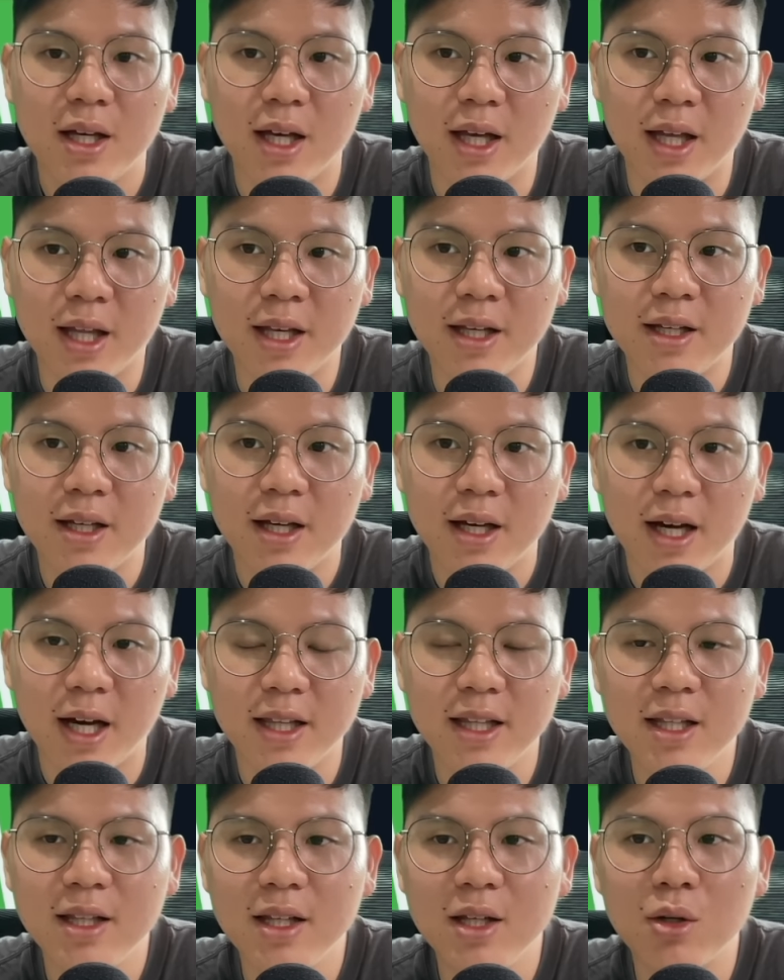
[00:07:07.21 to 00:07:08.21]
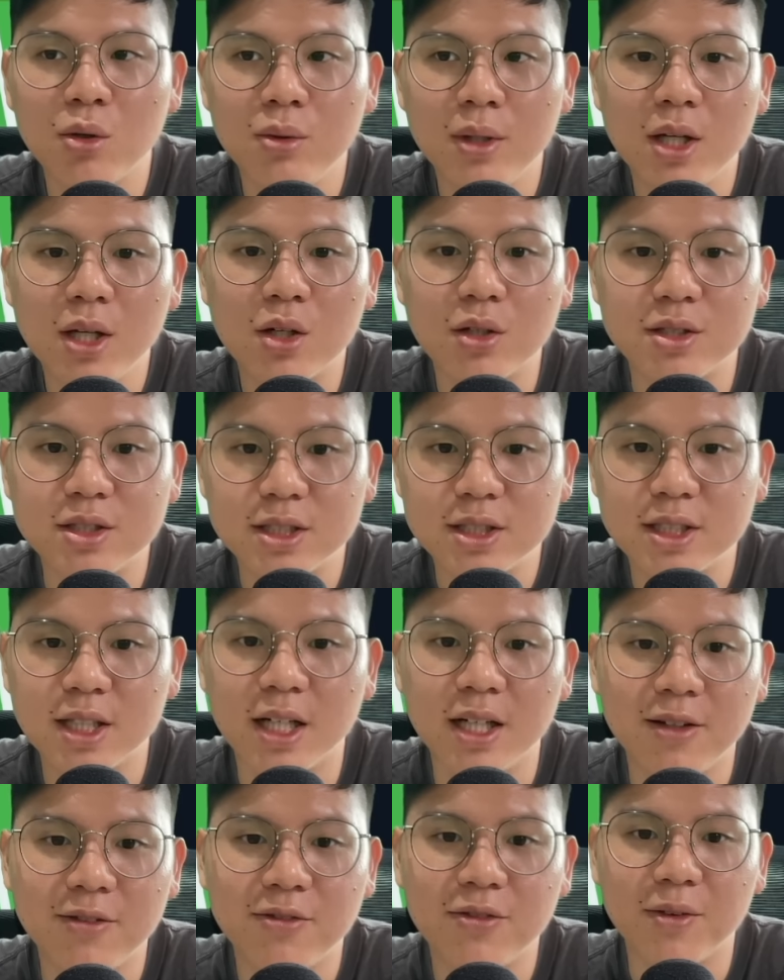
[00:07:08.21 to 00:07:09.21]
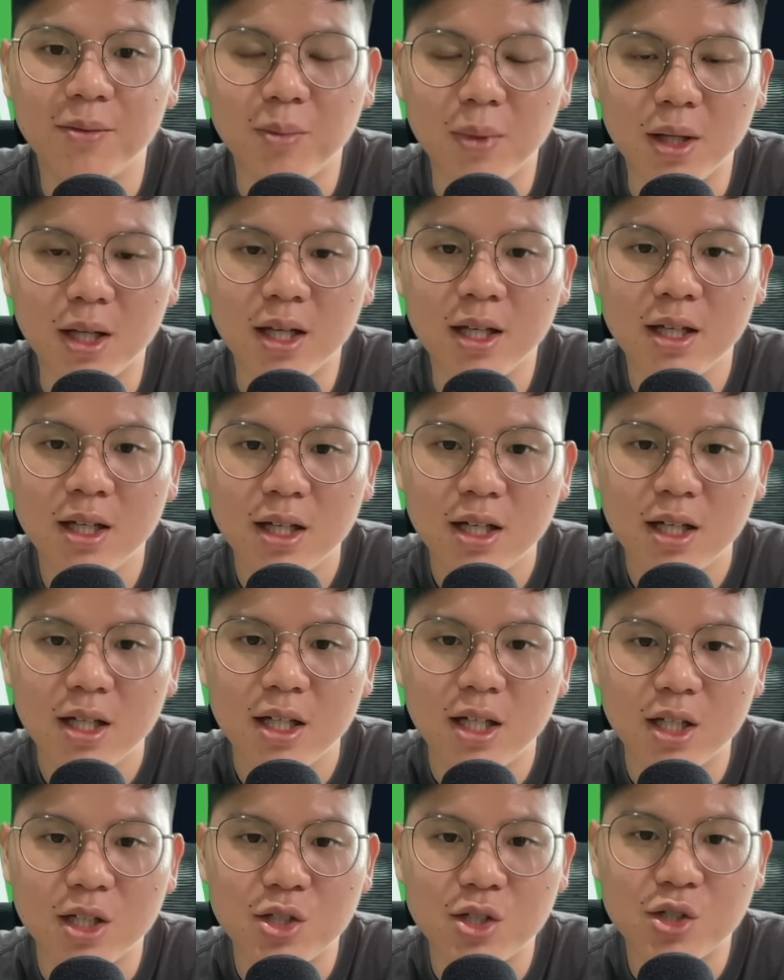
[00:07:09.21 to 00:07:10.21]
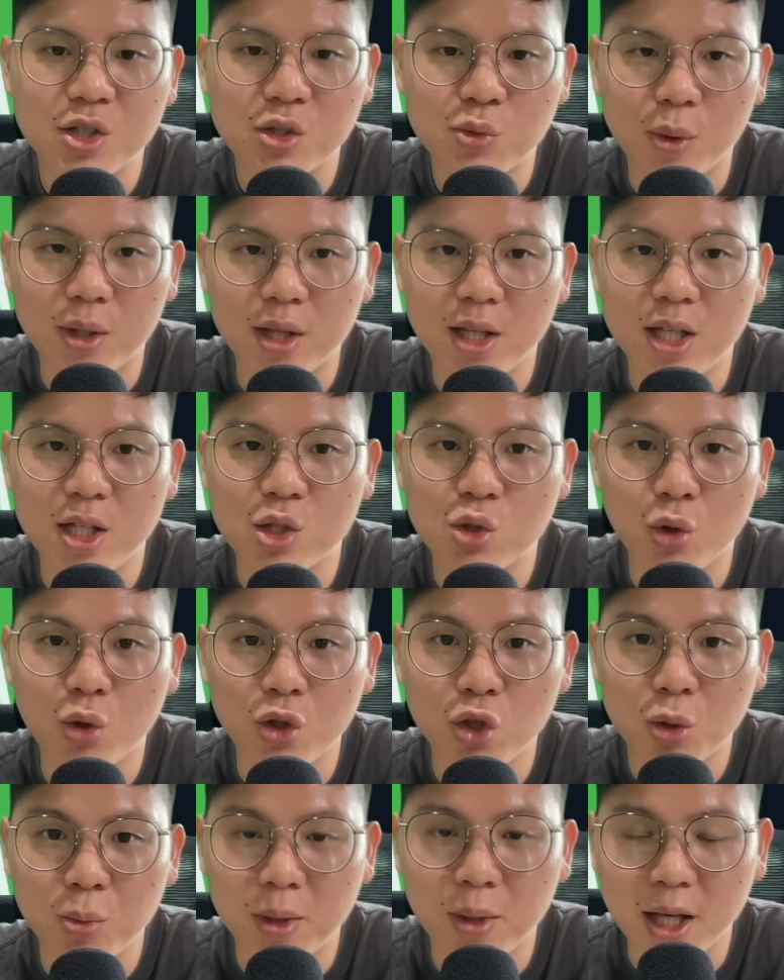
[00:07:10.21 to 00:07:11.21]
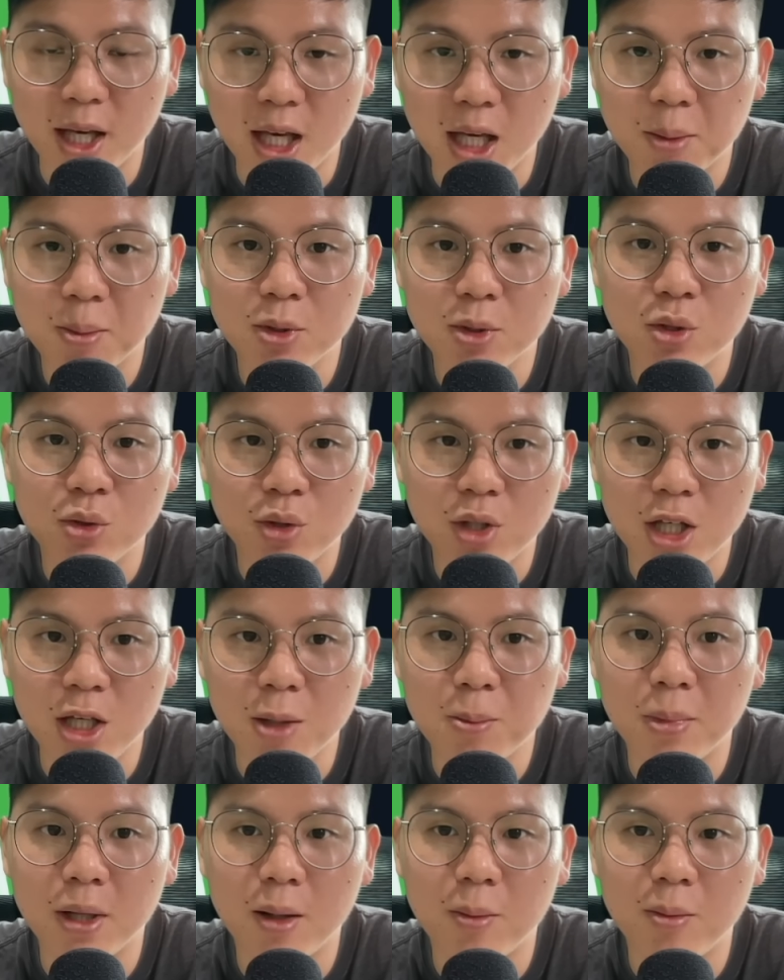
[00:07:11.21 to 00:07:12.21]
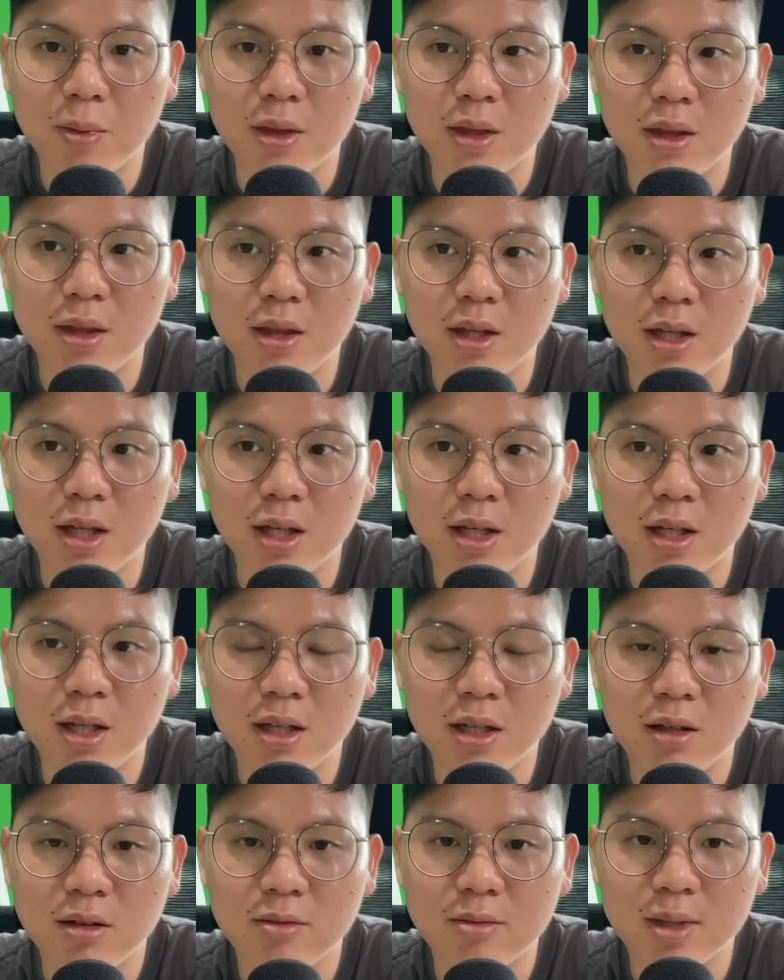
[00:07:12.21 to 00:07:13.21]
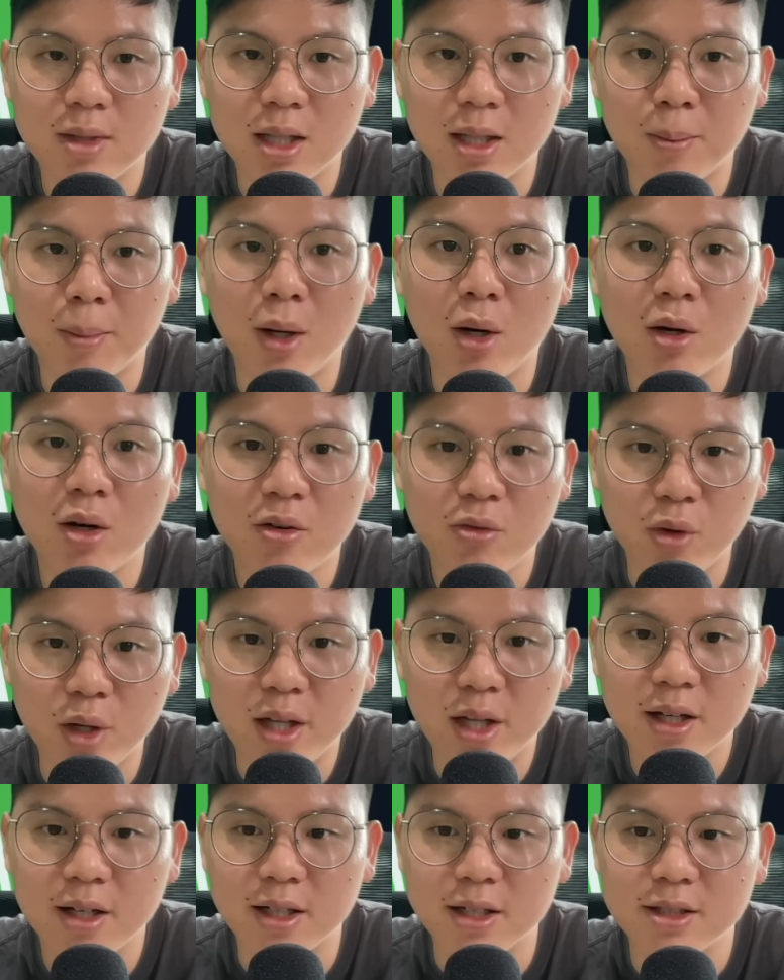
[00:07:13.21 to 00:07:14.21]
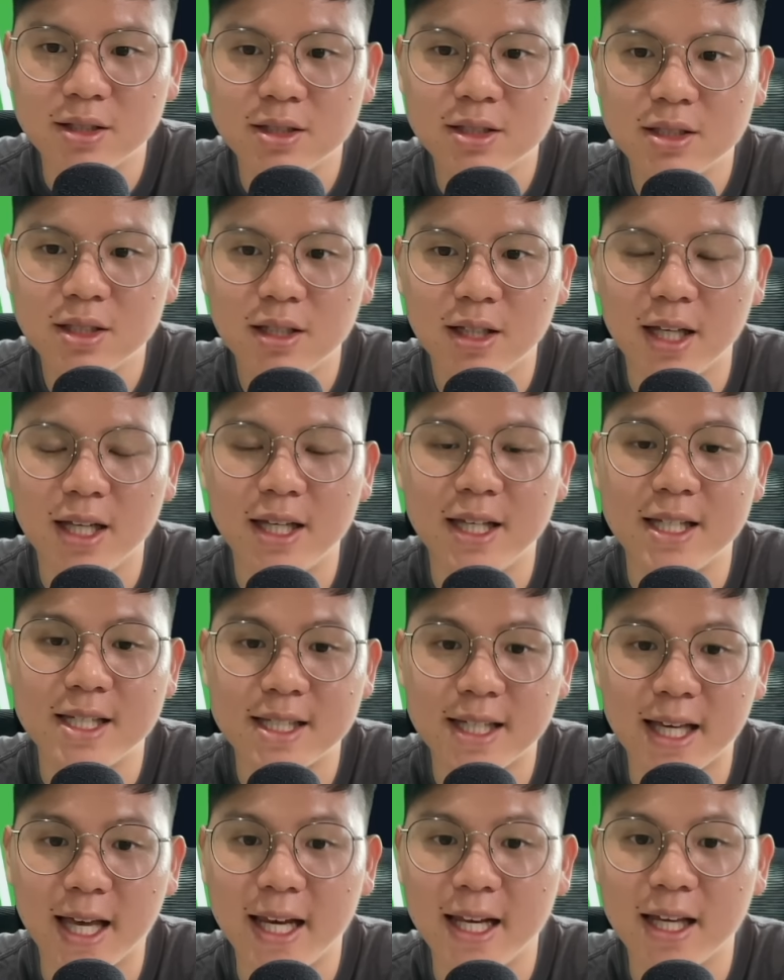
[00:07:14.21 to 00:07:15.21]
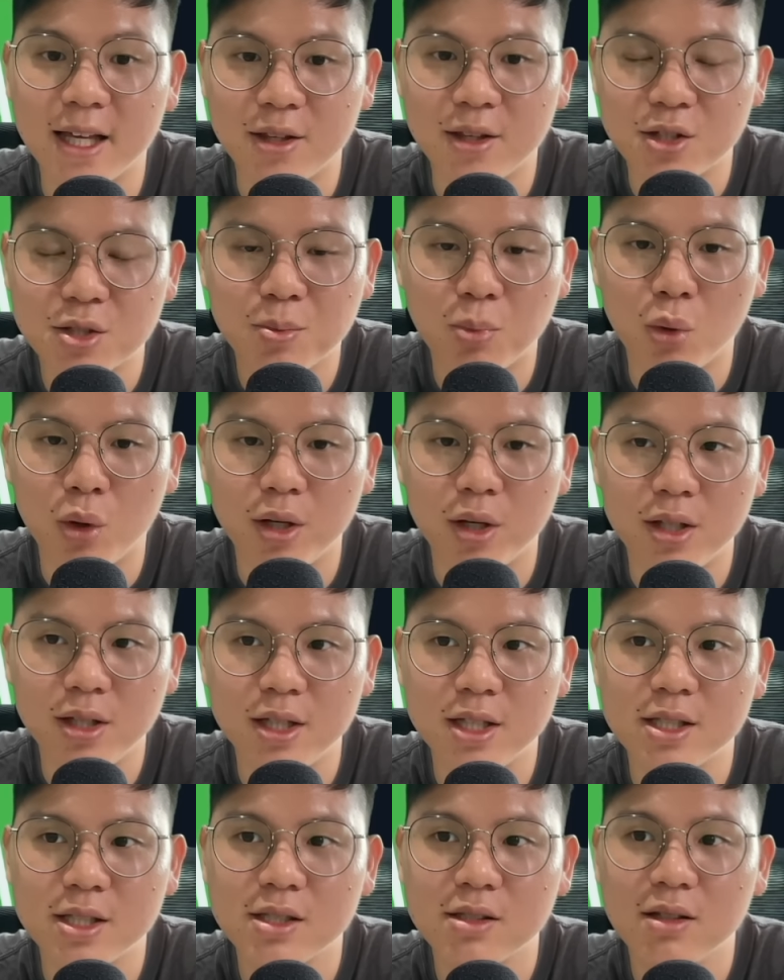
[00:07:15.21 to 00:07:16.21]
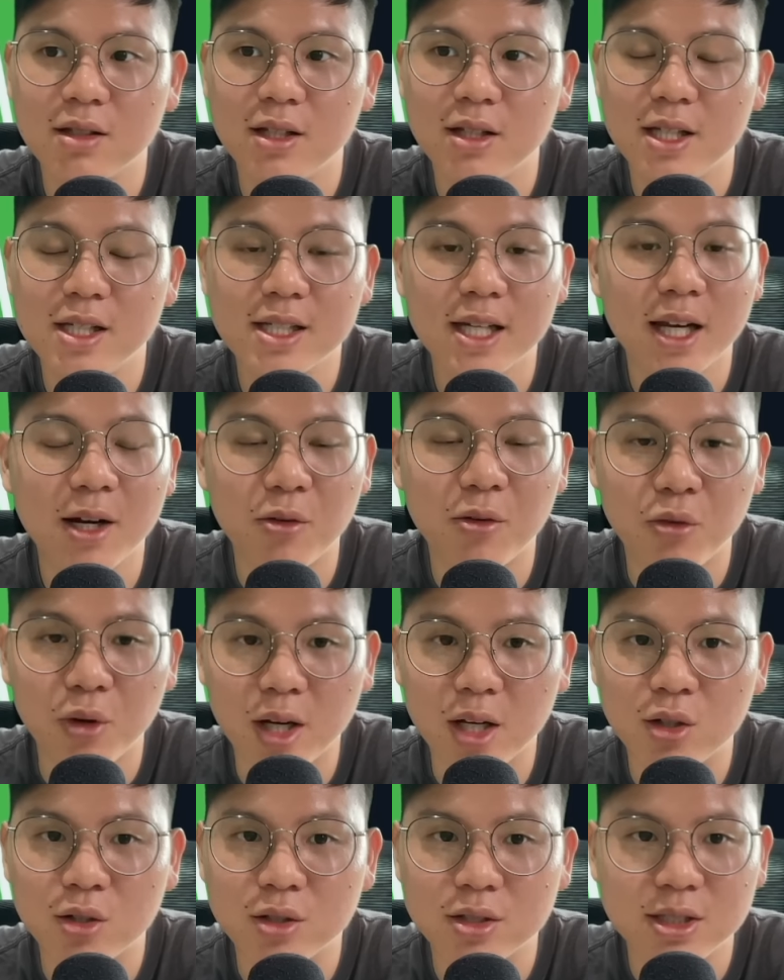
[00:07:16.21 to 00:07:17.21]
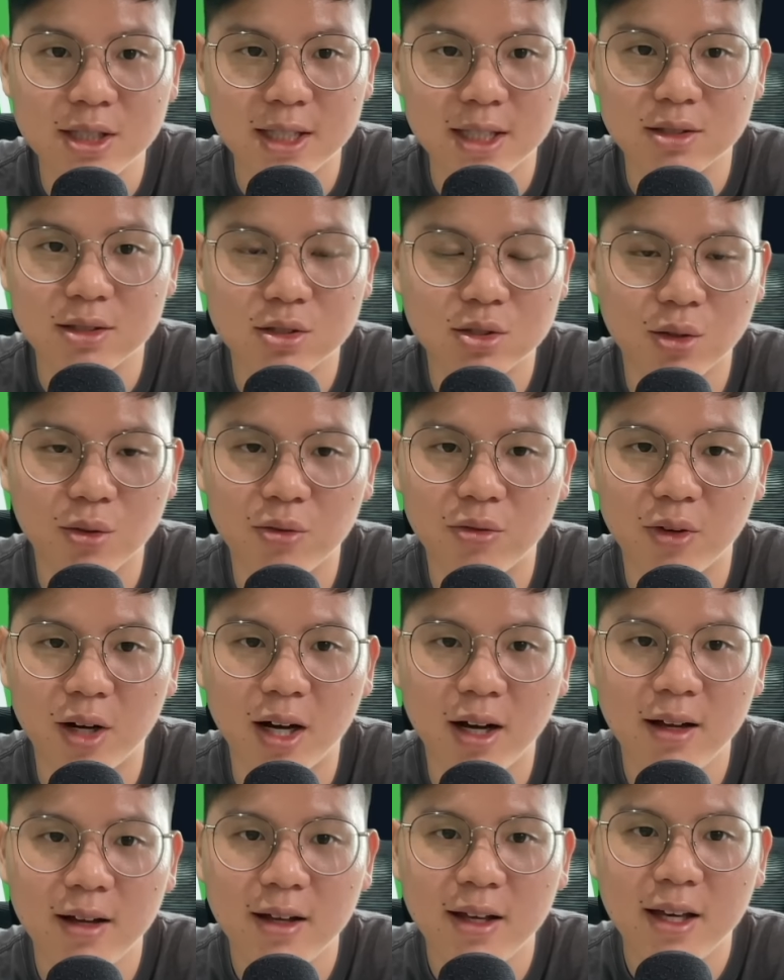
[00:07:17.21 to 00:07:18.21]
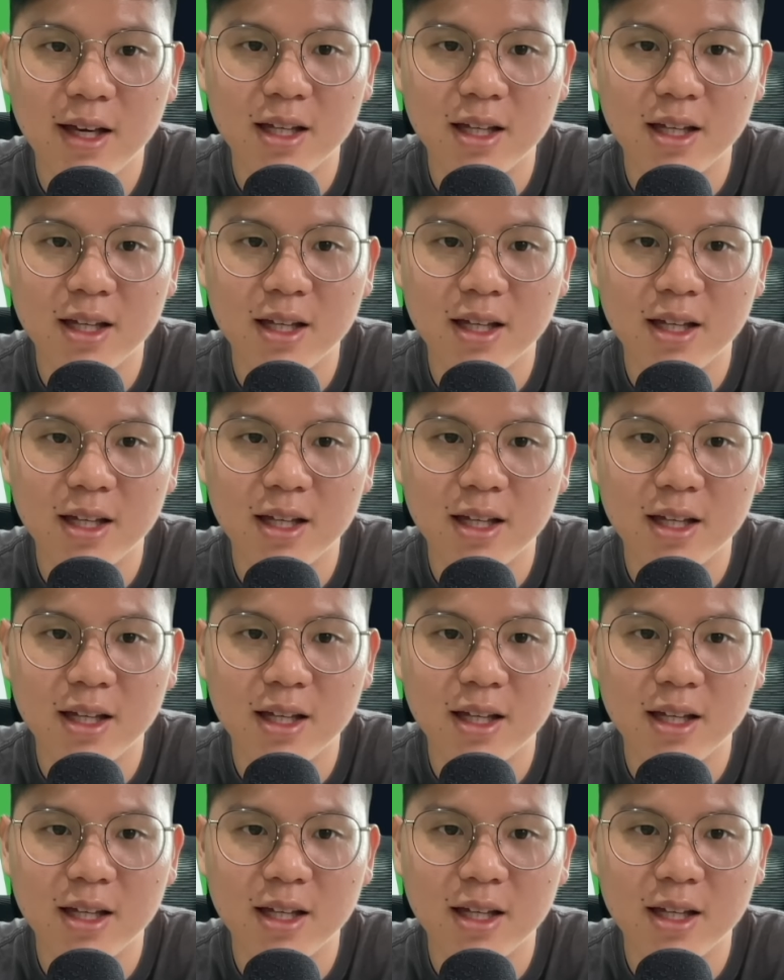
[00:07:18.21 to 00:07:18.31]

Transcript: And I think the only concern for me is just whether he's going to be able to keep up the amount of returns that he's getting at this point. He's had a really good season so far.